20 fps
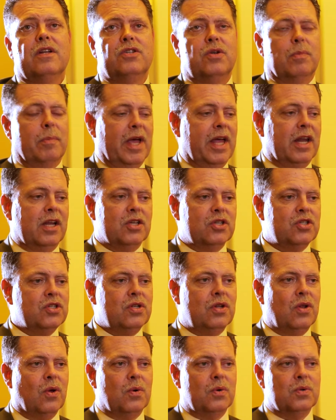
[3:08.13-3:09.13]
to
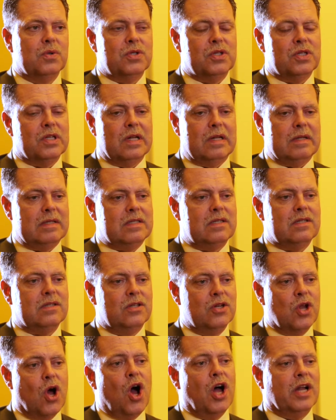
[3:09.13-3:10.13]
manage those
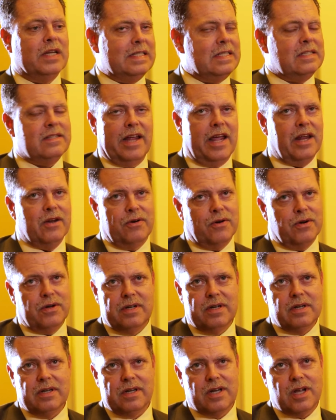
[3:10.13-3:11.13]
non-standard